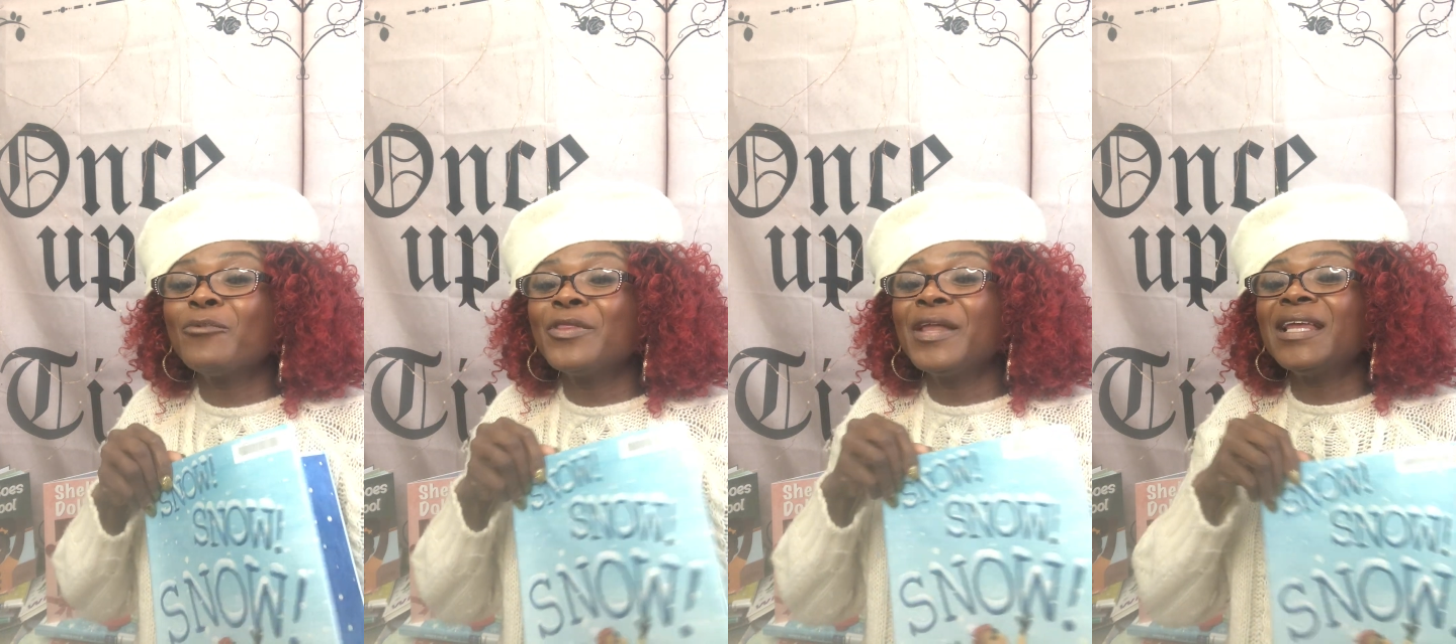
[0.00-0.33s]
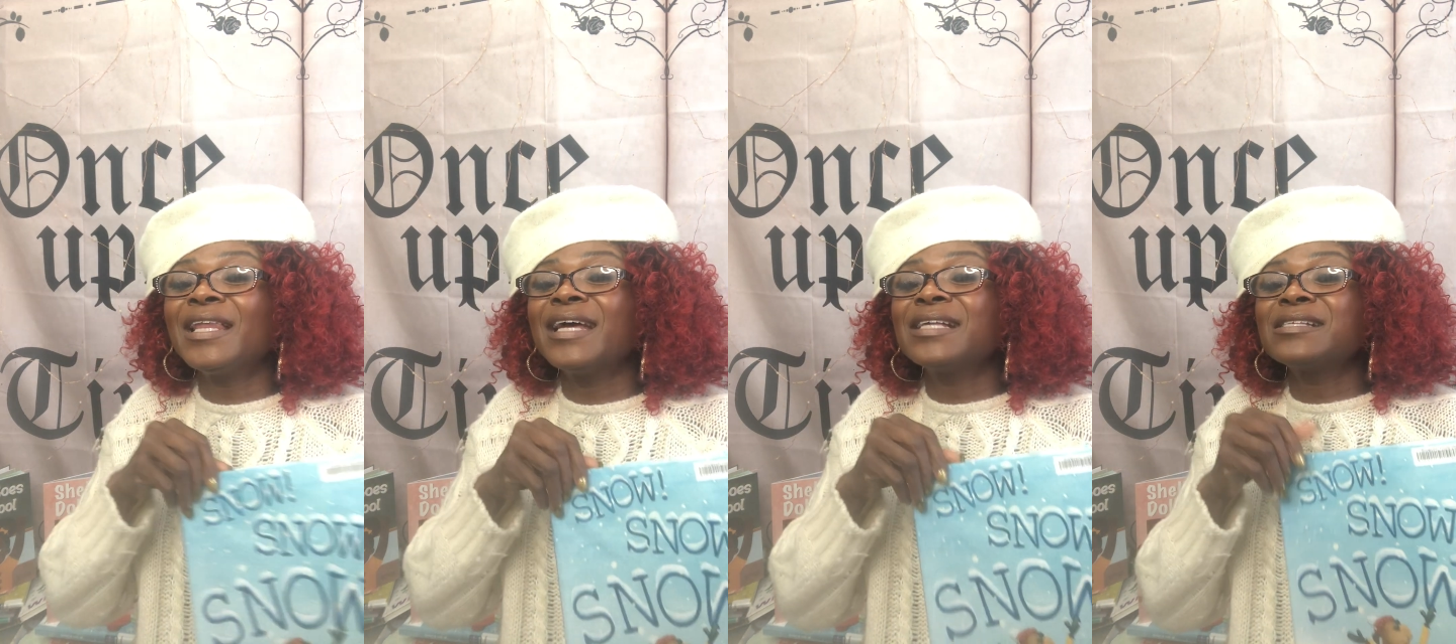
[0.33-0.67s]
when they
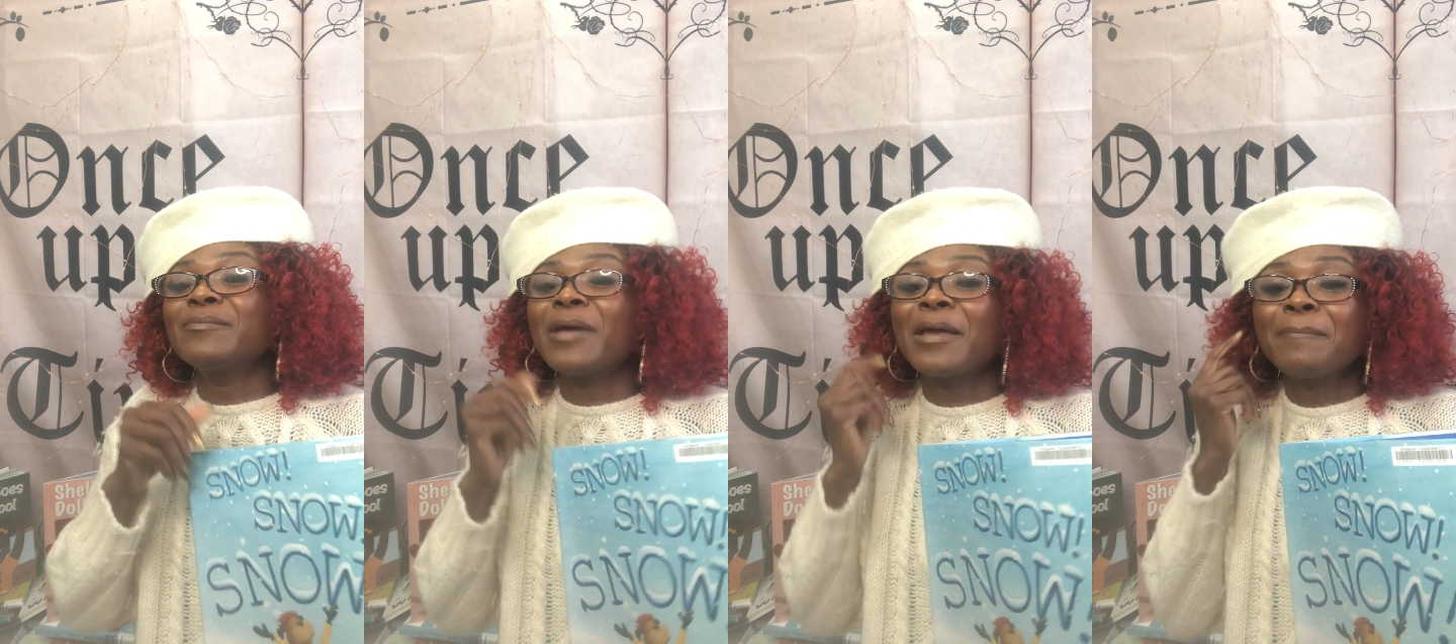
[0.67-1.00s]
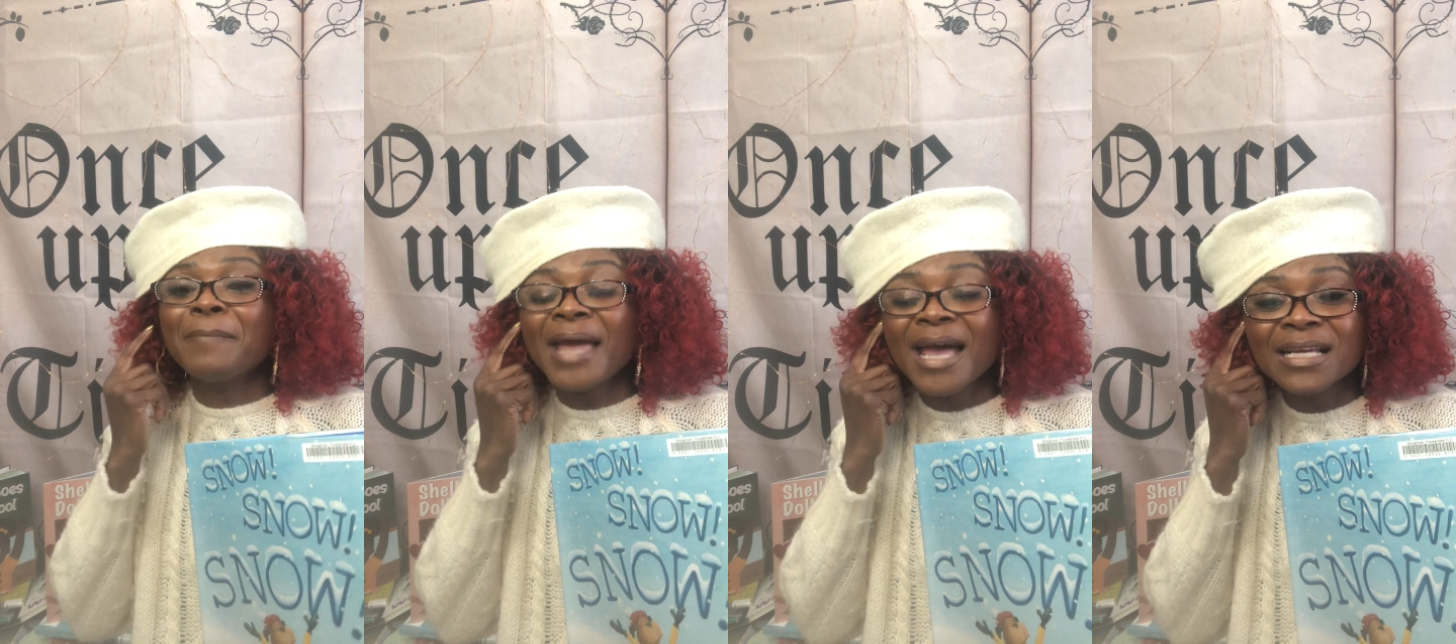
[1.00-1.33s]
like to make
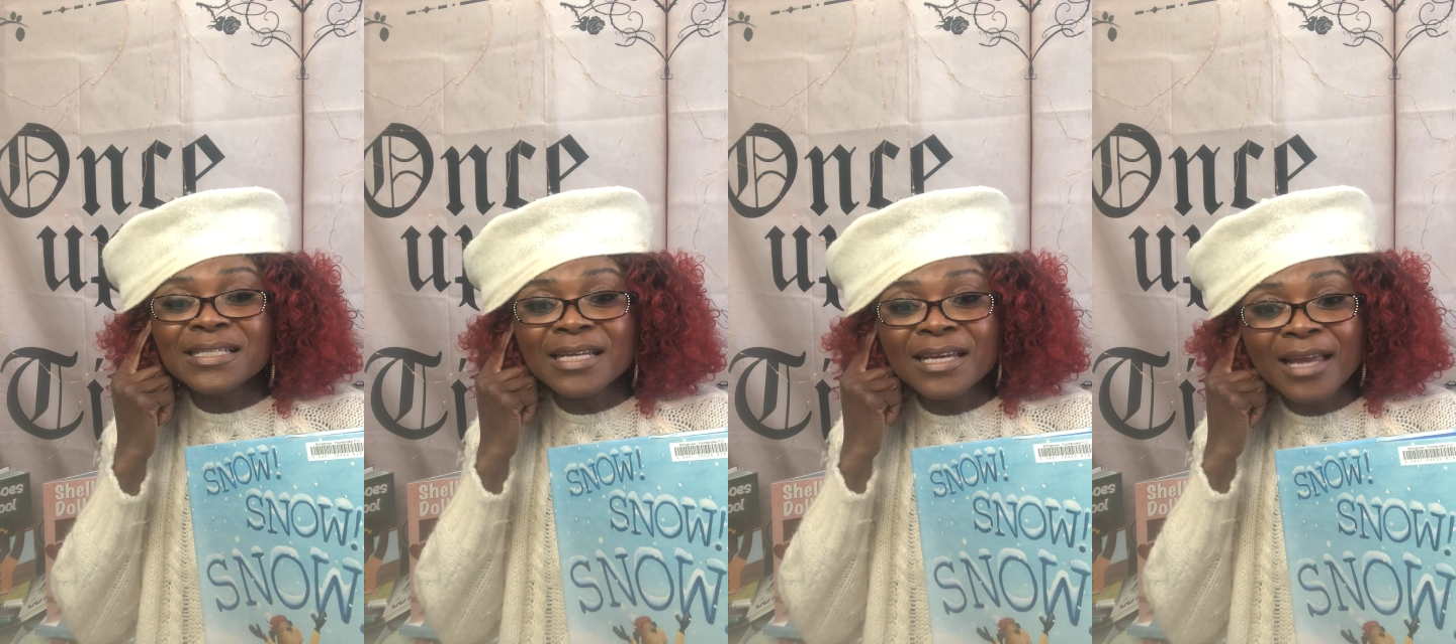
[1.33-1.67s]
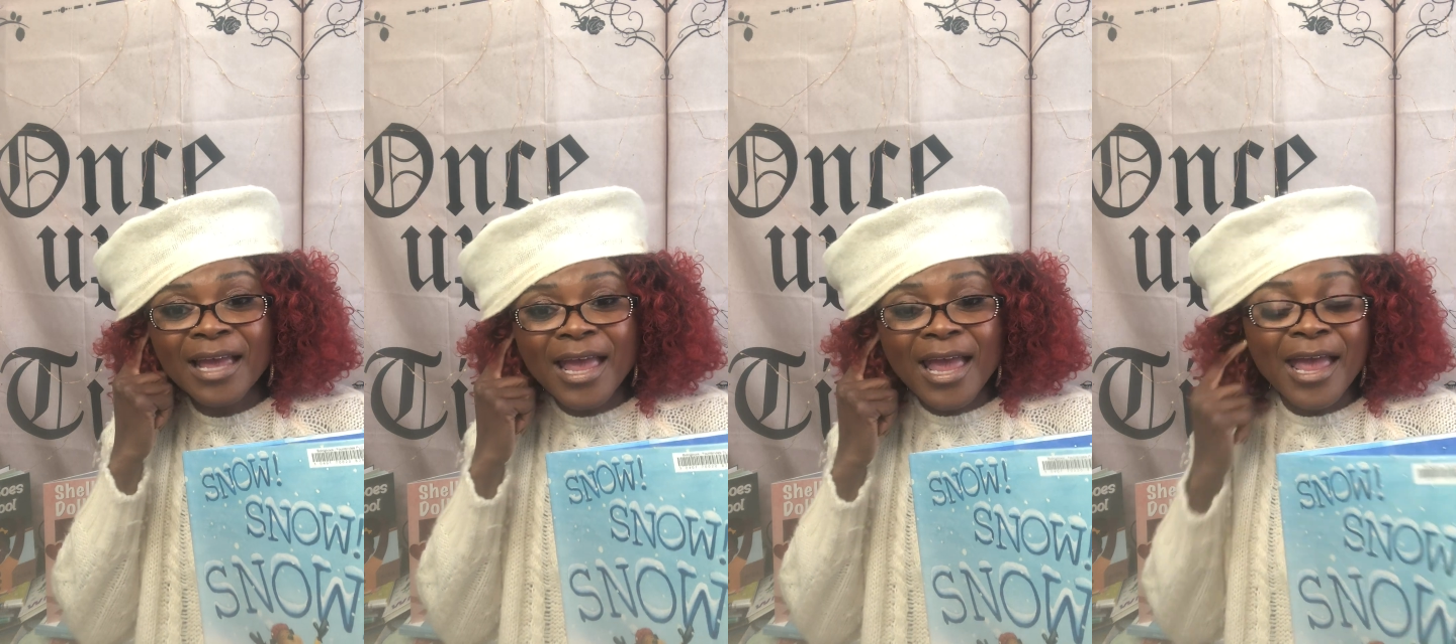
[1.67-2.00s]
magic
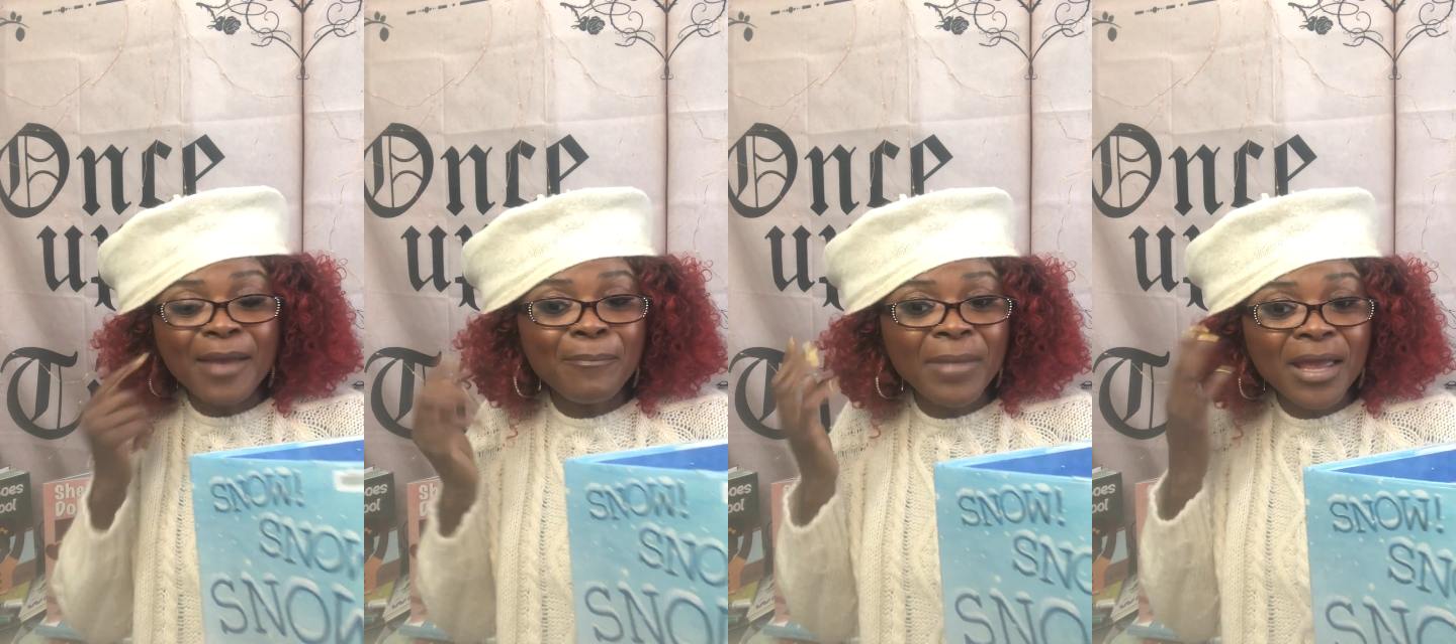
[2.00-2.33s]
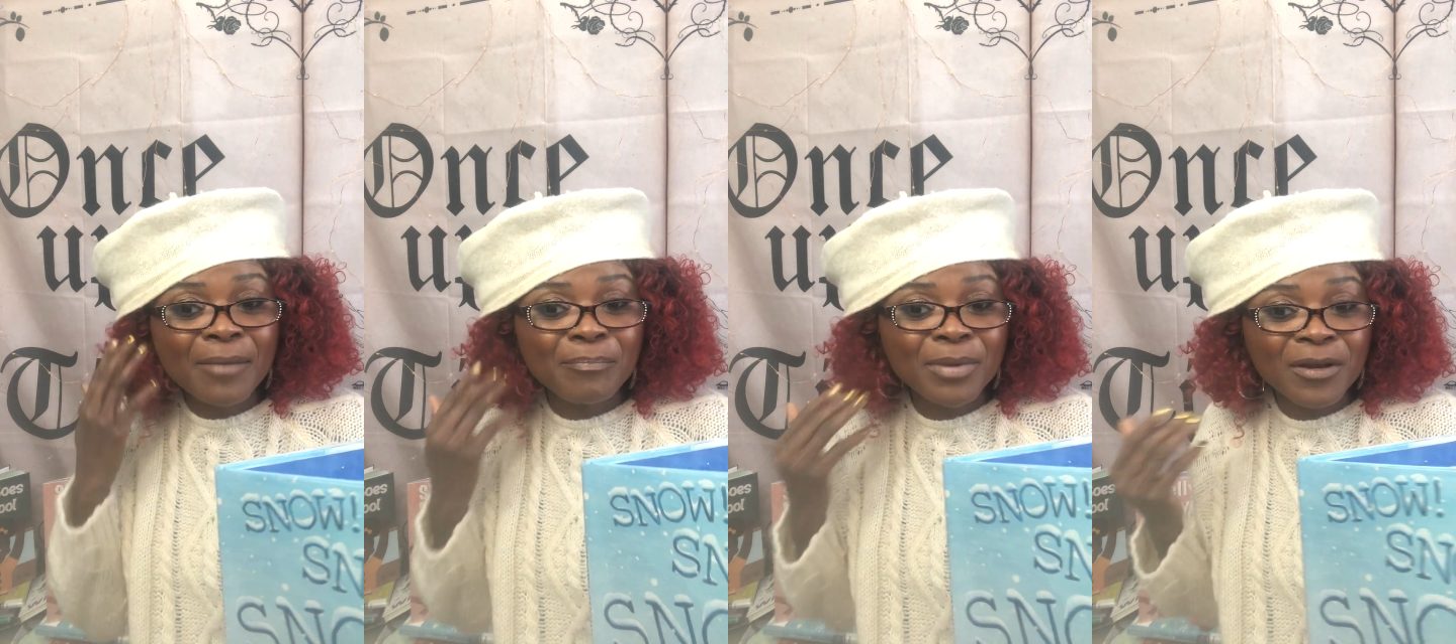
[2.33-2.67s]
and
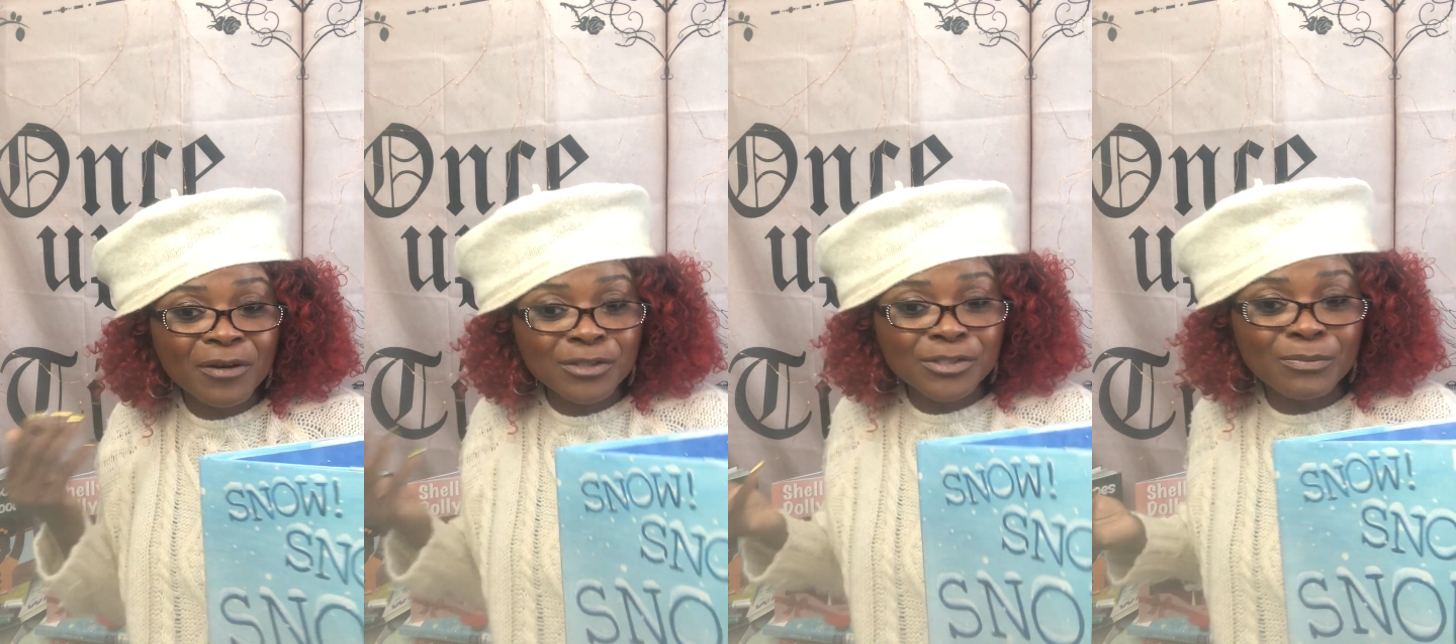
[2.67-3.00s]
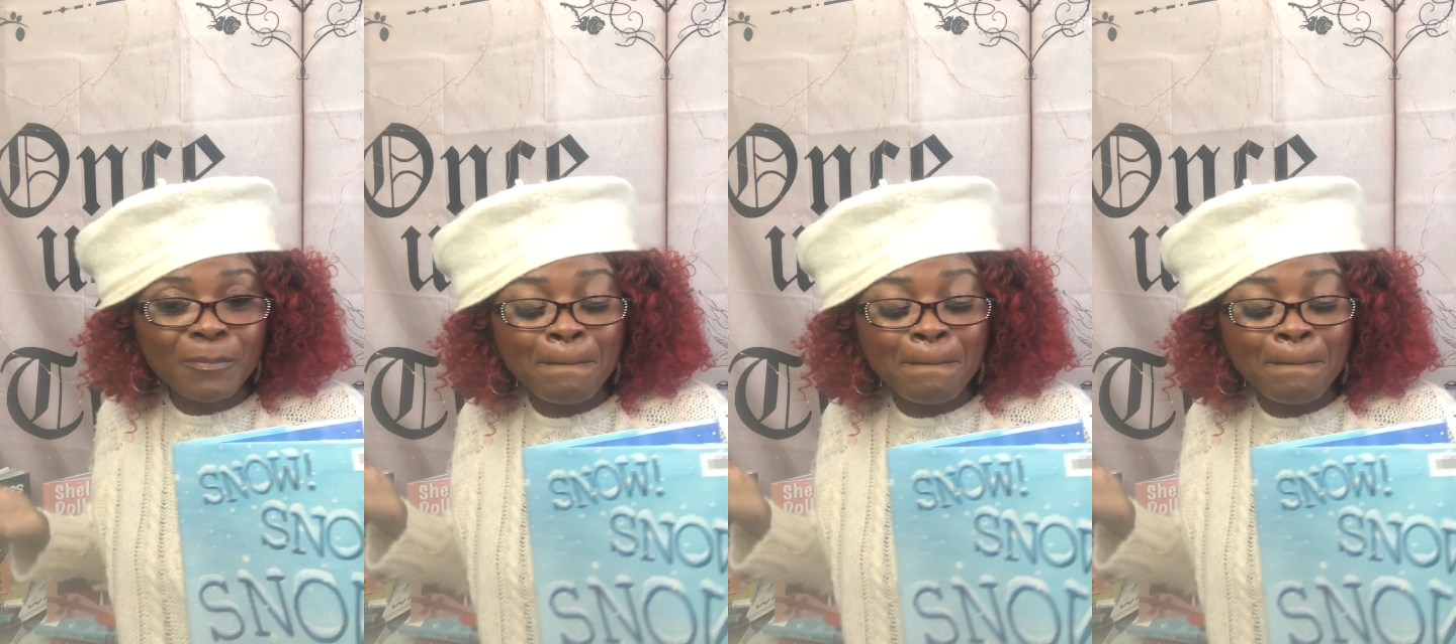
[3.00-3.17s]
make beers,